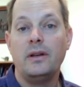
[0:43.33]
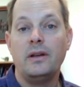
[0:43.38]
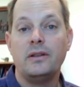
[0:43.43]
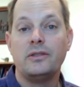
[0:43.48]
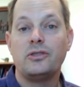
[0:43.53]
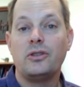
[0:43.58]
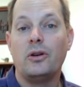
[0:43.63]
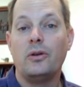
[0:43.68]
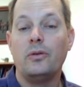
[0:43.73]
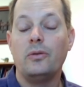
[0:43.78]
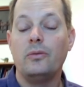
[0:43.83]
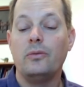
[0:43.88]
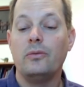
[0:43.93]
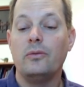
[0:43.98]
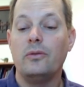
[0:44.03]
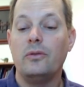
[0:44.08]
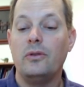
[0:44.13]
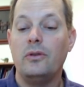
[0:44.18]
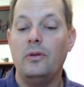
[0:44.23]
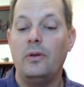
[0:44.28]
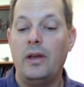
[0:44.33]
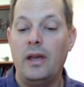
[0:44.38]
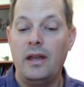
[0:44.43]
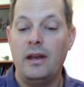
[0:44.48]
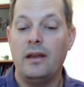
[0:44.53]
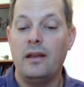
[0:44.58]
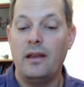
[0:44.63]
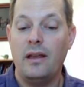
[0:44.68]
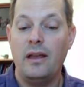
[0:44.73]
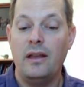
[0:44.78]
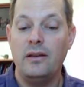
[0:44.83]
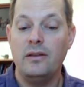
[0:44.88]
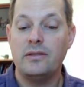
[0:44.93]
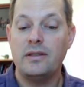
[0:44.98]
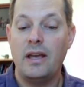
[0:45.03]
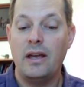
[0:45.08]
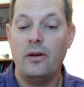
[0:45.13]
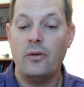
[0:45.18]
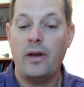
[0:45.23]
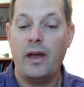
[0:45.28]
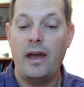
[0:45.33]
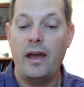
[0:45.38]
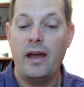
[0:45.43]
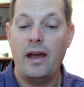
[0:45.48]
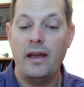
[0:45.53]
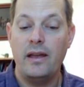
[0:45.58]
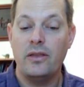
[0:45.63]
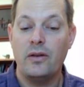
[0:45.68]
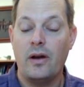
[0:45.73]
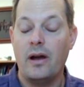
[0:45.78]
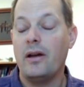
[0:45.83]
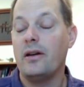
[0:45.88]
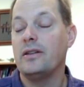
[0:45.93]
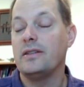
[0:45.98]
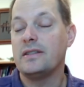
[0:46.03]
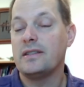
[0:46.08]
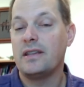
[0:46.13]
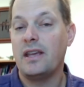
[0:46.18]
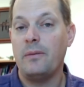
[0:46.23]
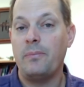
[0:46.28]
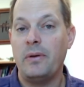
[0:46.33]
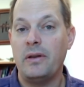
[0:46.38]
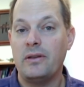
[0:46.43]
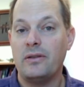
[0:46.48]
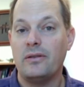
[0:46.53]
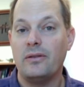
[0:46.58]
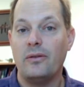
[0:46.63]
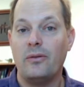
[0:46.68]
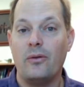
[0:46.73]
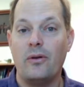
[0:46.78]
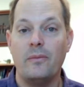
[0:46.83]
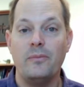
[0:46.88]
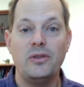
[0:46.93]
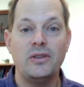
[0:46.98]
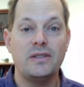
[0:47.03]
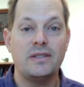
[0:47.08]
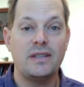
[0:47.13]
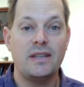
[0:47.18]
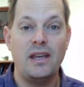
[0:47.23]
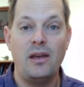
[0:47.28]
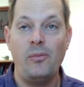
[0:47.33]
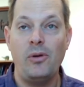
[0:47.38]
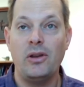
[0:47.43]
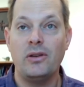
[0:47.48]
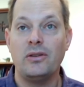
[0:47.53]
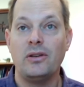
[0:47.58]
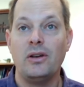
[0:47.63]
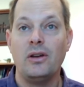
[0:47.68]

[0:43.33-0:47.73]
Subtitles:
So you hit it and you say, okay, either I'm going to skip it or I'm going to skim it.